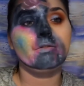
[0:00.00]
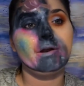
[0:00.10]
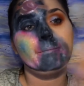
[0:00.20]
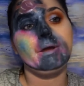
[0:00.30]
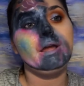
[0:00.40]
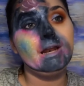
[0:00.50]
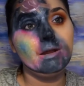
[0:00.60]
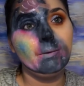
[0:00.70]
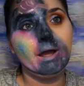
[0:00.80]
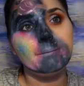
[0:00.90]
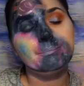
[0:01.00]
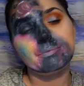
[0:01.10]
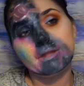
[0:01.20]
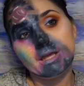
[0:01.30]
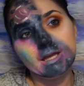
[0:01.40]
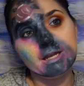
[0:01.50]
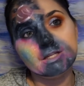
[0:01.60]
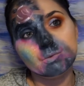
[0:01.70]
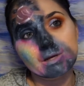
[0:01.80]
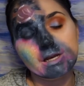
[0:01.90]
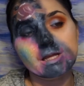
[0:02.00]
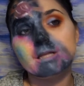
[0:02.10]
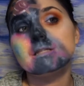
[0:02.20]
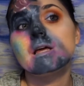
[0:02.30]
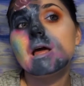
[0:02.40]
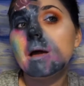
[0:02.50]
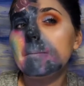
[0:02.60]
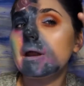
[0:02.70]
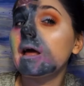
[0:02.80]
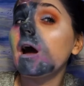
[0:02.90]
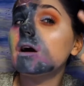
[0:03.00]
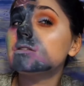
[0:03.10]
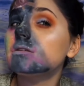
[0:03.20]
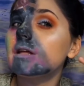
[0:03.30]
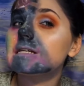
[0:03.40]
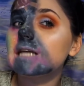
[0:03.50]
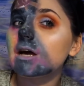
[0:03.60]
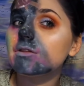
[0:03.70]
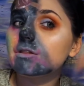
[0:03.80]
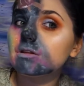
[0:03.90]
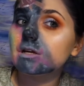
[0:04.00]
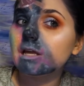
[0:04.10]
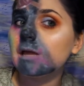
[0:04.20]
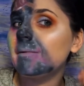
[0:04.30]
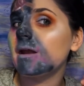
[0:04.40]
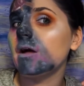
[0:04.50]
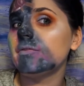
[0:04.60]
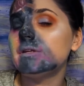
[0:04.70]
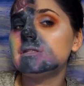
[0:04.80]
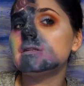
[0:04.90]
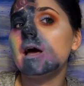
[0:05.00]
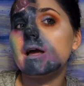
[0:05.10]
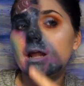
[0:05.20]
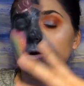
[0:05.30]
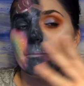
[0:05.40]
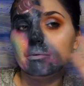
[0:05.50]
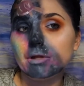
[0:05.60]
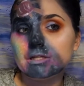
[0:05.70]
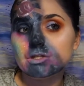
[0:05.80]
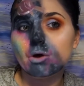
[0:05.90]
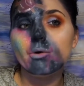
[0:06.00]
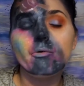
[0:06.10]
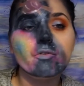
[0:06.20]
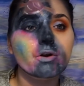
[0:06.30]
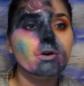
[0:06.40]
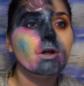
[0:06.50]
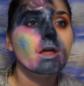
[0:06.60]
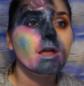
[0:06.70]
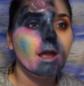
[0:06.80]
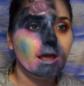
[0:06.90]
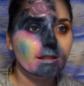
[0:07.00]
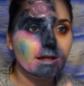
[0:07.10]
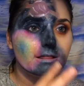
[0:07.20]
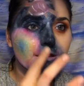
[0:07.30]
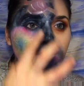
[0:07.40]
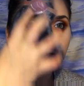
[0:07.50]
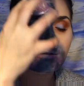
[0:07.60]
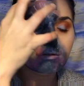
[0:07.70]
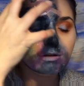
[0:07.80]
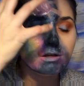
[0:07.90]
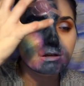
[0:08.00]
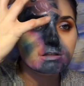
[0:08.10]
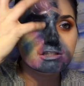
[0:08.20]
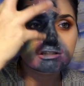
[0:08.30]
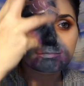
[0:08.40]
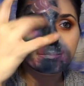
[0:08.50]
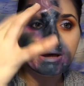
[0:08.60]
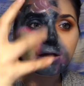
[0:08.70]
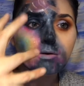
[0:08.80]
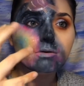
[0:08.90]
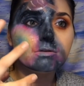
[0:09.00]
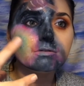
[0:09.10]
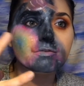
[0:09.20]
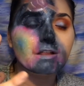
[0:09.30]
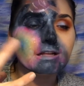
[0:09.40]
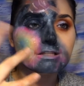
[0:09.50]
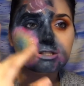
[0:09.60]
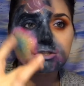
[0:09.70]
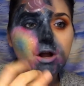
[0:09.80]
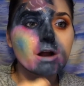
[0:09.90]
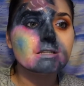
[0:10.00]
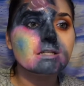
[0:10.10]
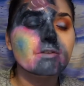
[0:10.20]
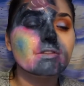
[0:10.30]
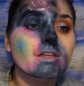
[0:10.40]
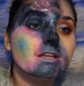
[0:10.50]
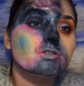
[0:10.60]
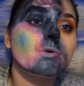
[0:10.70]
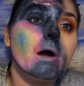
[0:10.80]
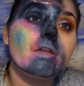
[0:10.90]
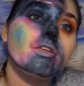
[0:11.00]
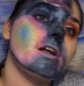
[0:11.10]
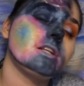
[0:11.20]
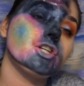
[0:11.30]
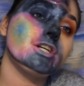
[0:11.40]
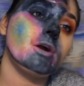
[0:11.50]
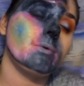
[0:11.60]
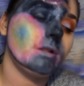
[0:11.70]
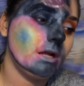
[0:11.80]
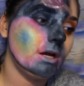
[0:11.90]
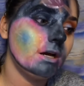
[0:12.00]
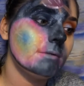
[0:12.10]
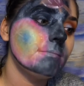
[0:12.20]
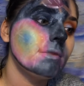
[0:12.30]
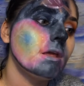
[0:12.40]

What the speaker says: on there. But anyway, it is what it is. But I also liked how the look came out on this side, how it blends over, and like the little speckles for like the stars and everything. So I thought it turned out really good.